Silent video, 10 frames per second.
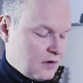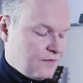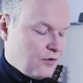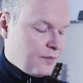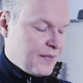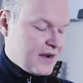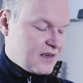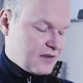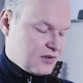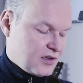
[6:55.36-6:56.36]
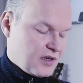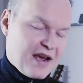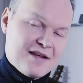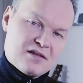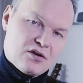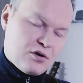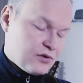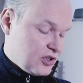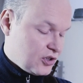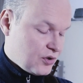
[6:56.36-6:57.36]
followed by that 8 on
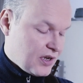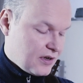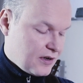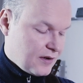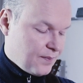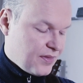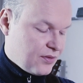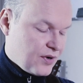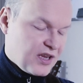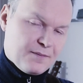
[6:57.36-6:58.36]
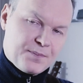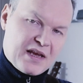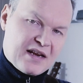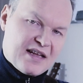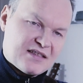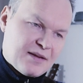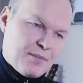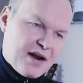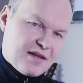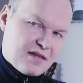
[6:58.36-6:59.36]
the string 3, and that's the
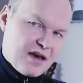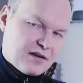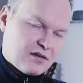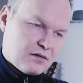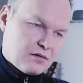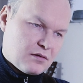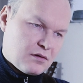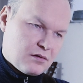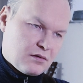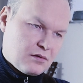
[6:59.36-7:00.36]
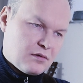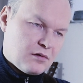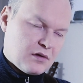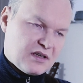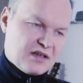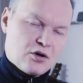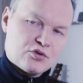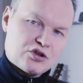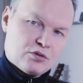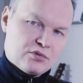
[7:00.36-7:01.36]
minor third. It
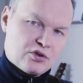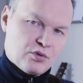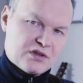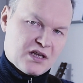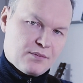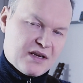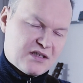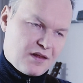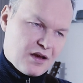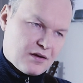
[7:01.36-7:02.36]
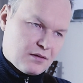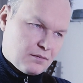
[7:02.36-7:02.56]
goes towards that major third.